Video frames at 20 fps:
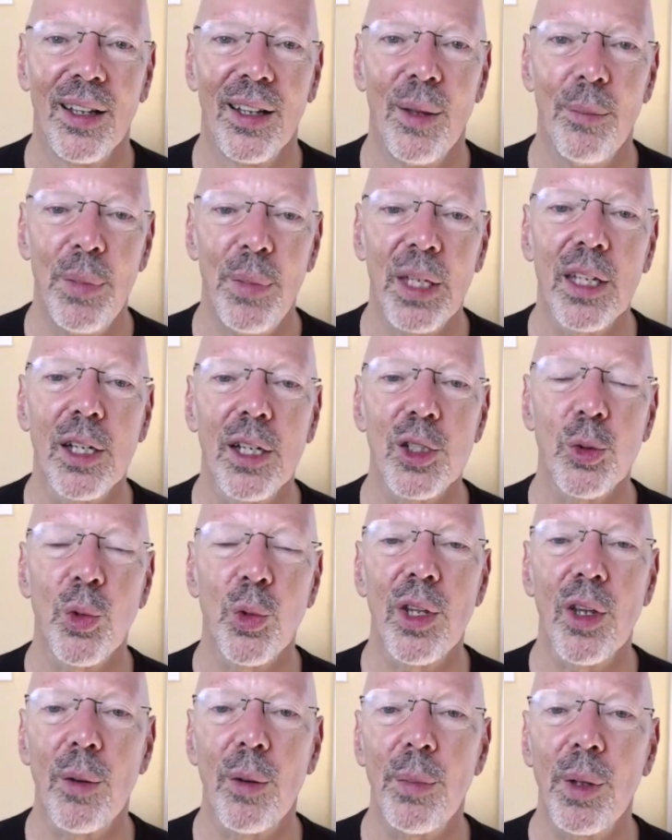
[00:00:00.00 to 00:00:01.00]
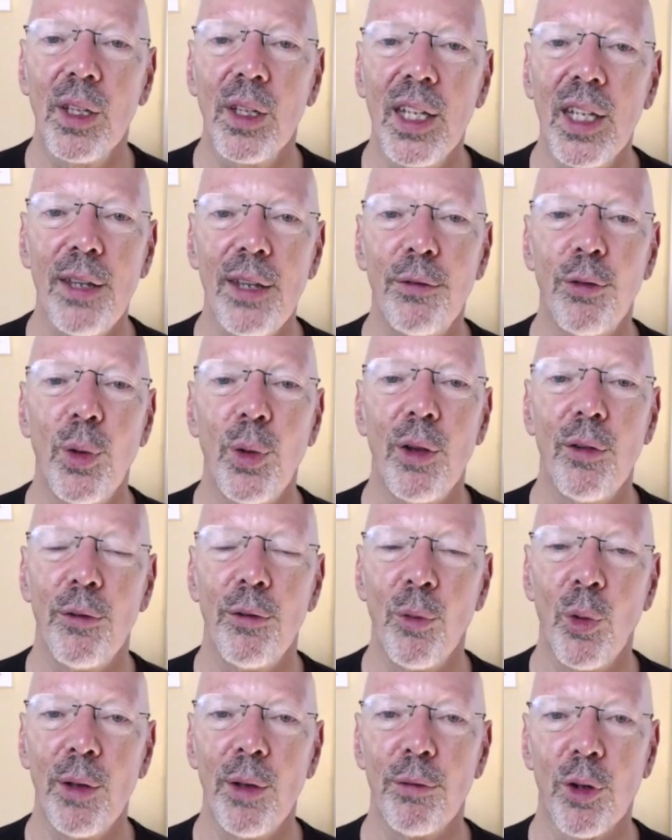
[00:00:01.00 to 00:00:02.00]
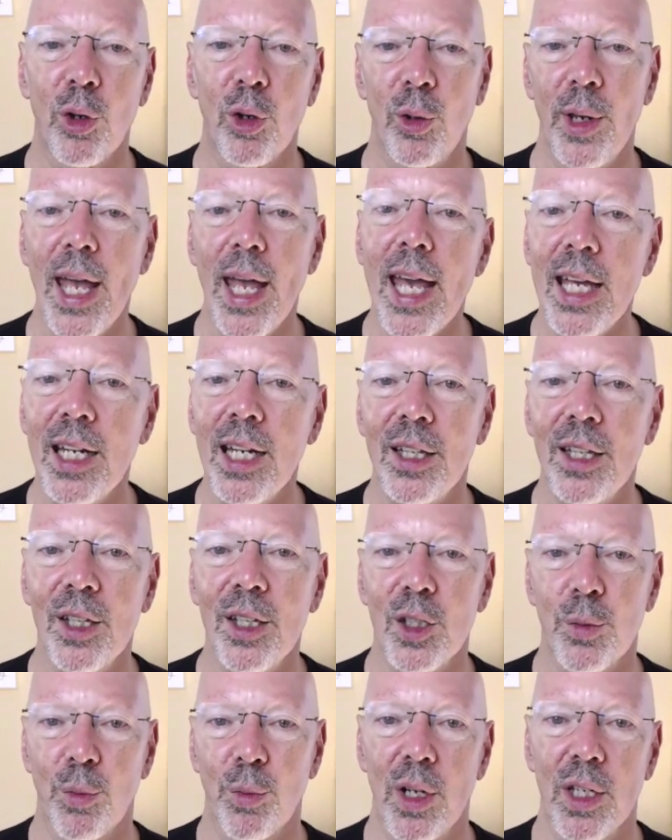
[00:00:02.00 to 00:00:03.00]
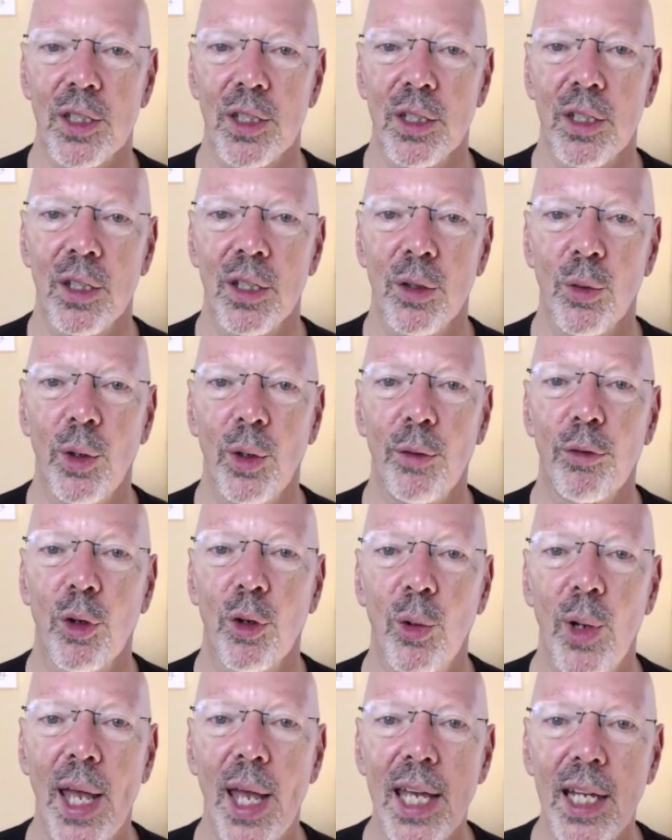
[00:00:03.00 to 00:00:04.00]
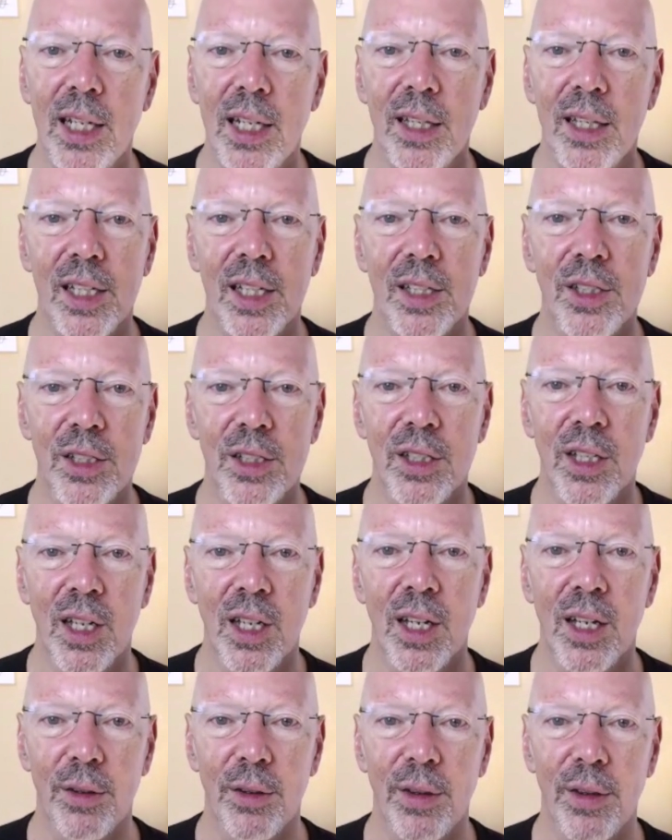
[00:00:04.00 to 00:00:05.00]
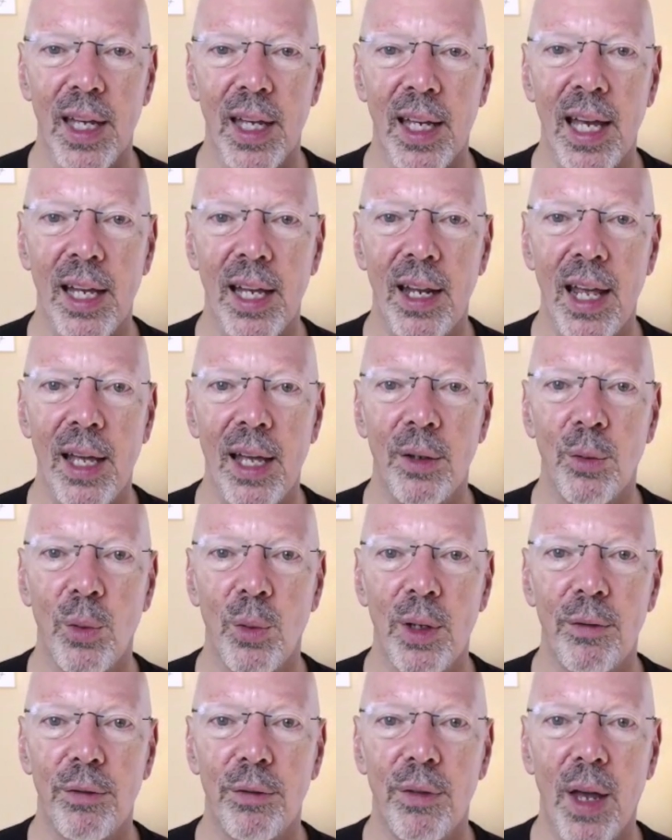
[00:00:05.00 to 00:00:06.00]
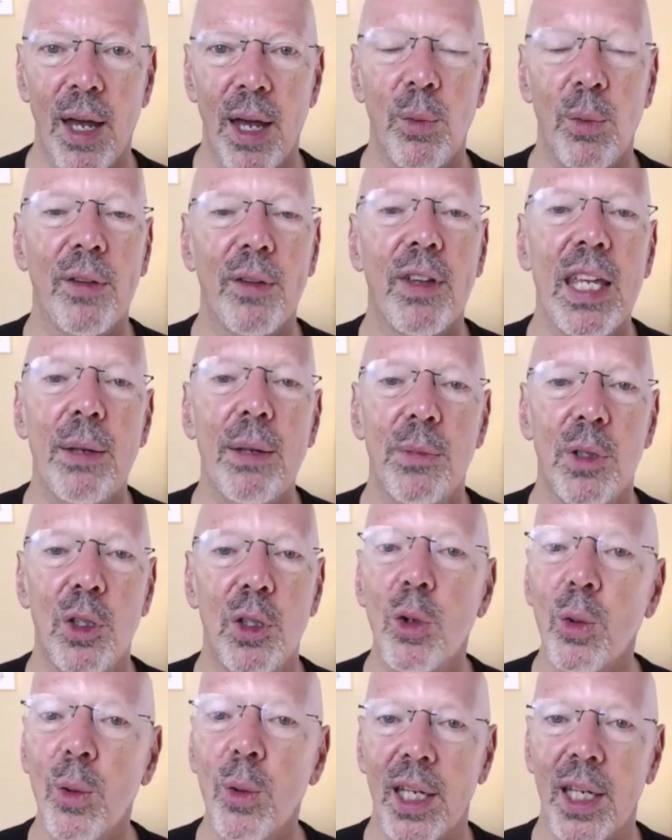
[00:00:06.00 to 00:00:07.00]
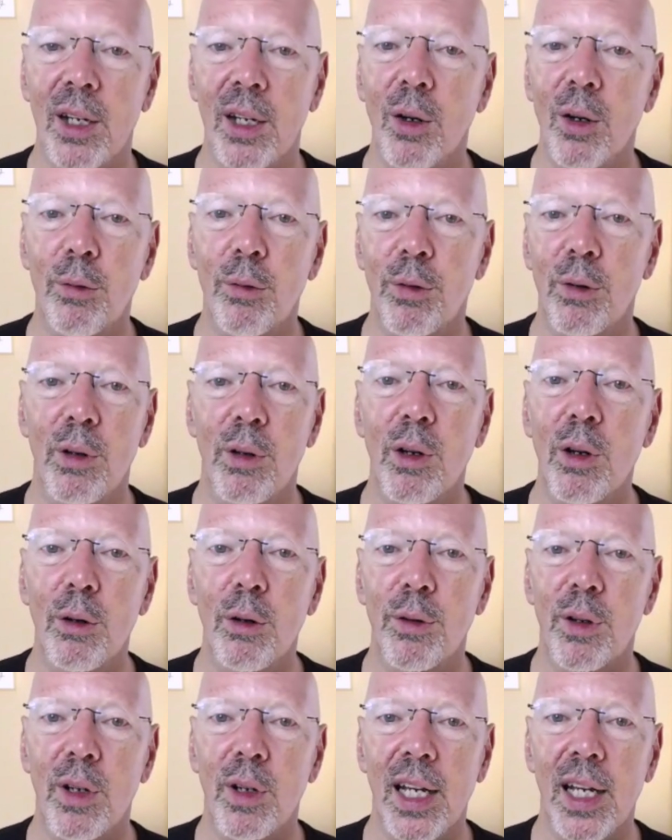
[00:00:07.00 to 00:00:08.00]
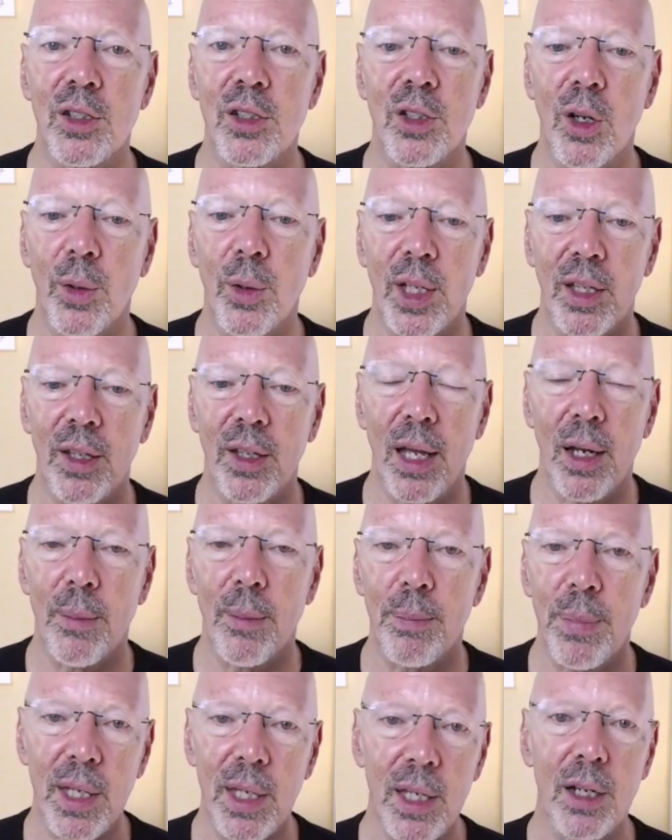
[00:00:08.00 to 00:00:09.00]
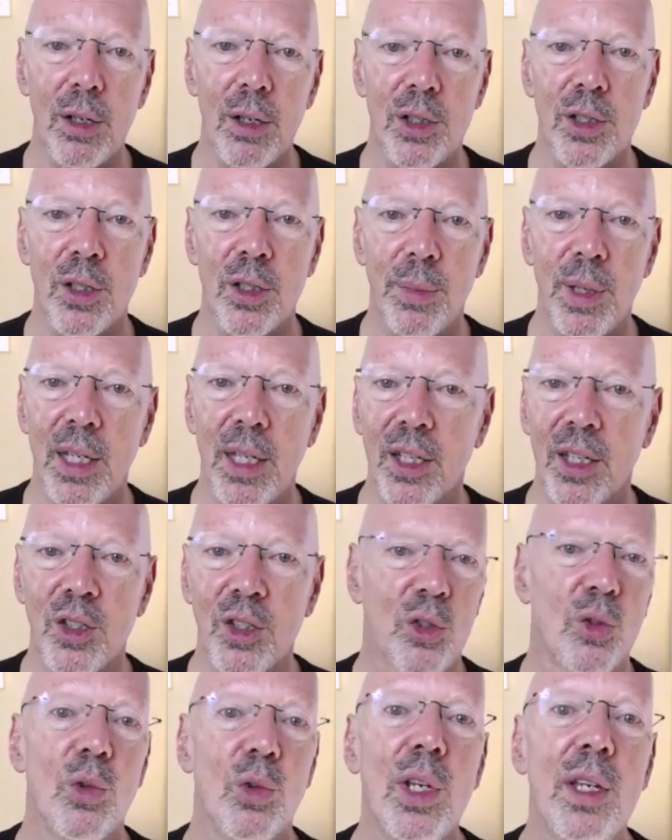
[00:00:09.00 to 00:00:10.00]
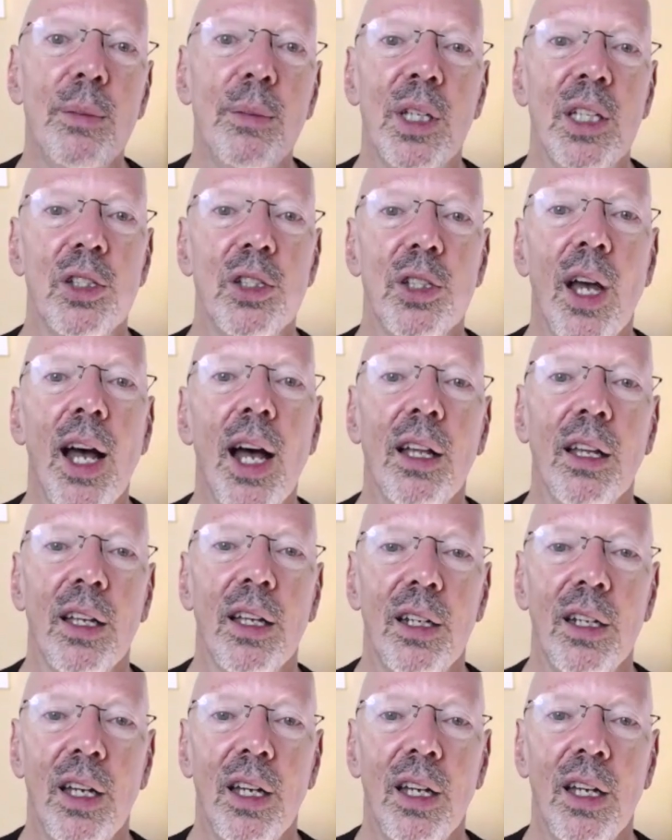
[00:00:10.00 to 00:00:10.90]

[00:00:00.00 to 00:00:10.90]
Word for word: Because with our belief, we've we've created this prison, we've created this thing, and and we've and we keep doing it over and over again. So it it appears to be extremely solid.